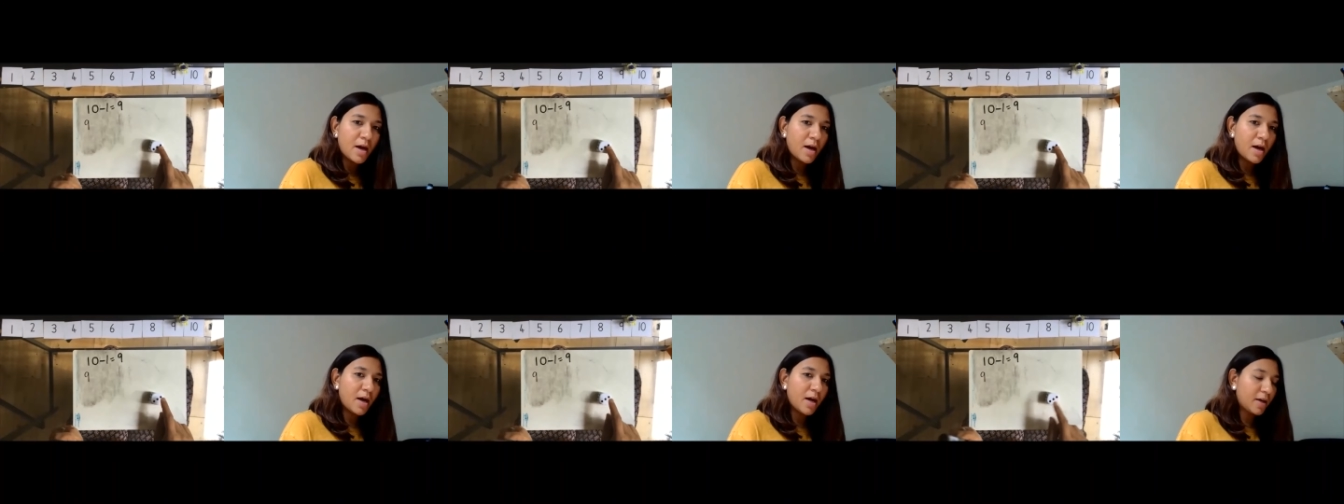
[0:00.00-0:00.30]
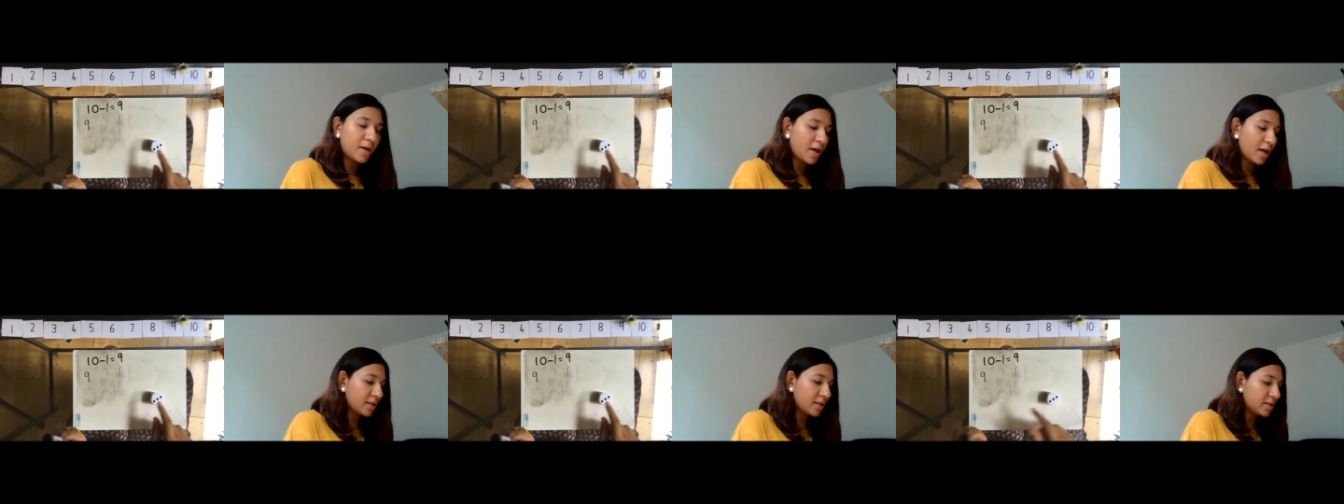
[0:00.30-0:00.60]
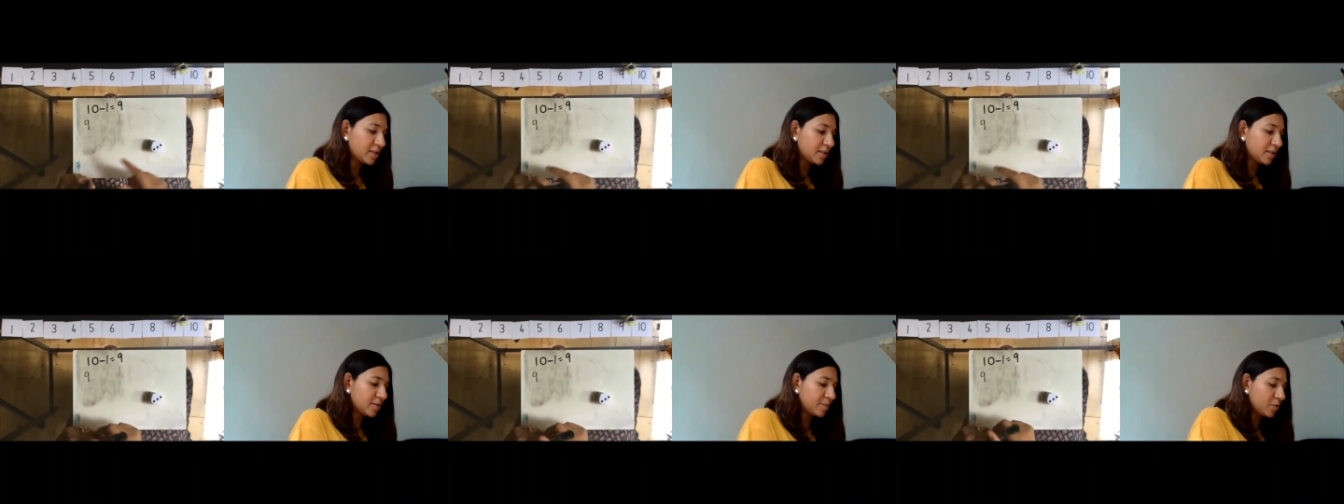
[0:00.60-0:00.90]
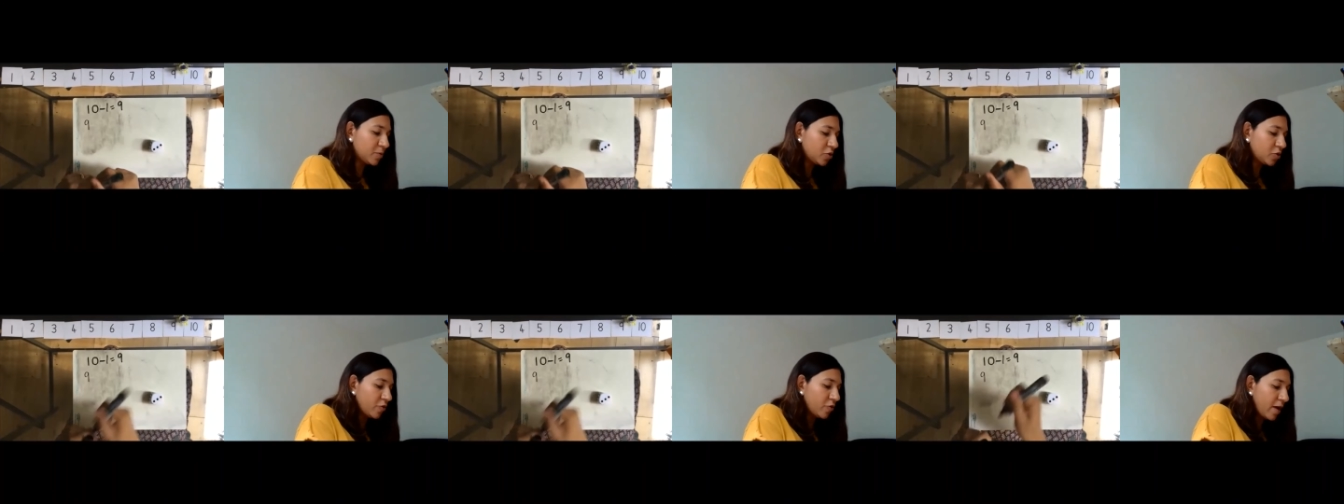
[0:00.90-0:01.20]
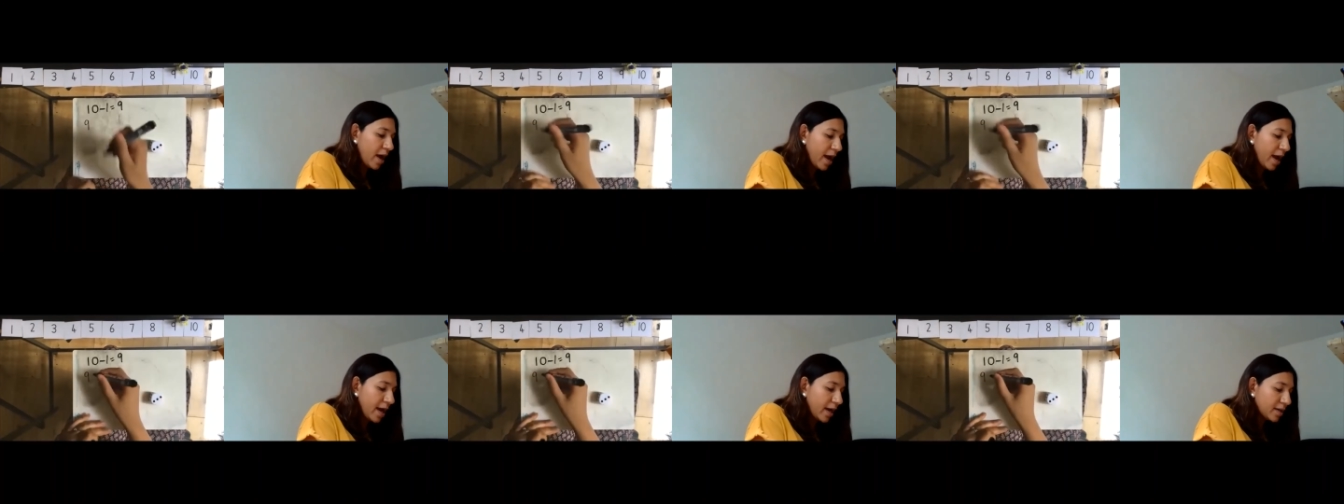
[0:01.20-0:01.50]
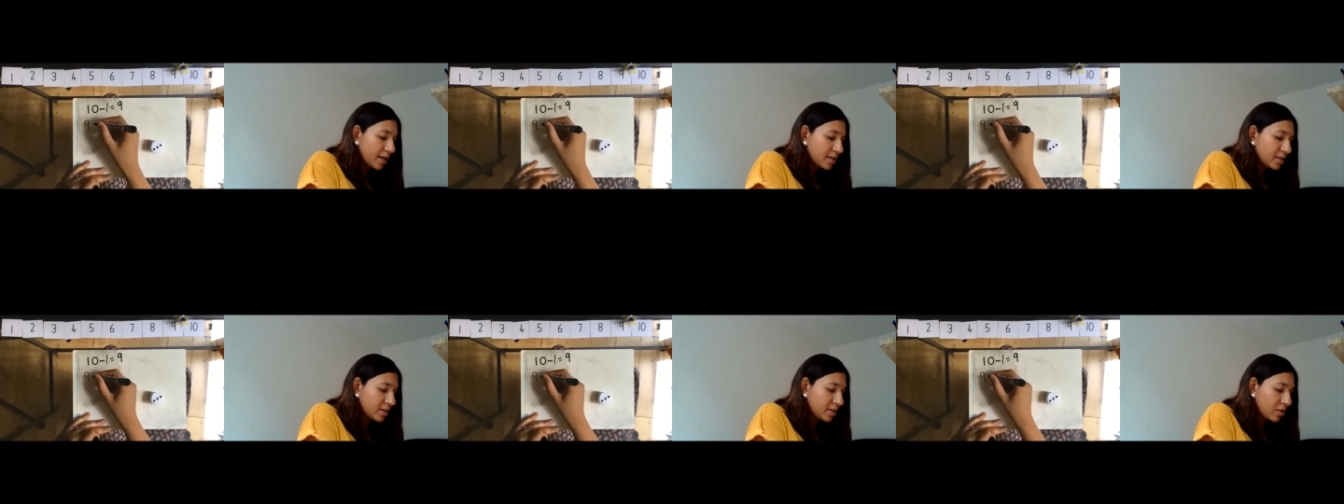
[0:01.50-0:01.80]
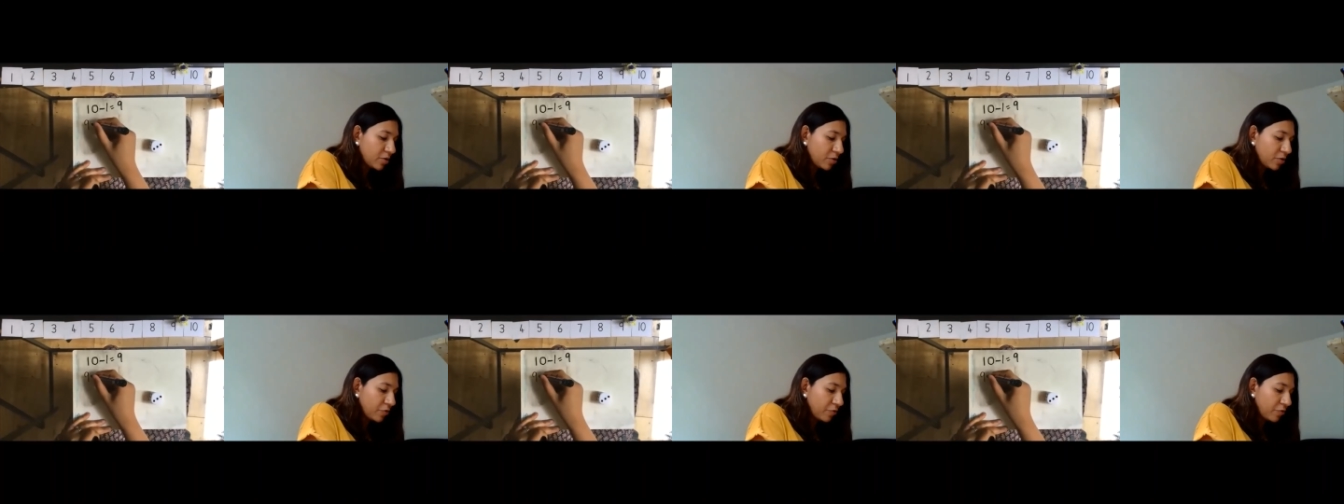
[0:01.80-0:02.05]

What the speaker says: I'm going to subtract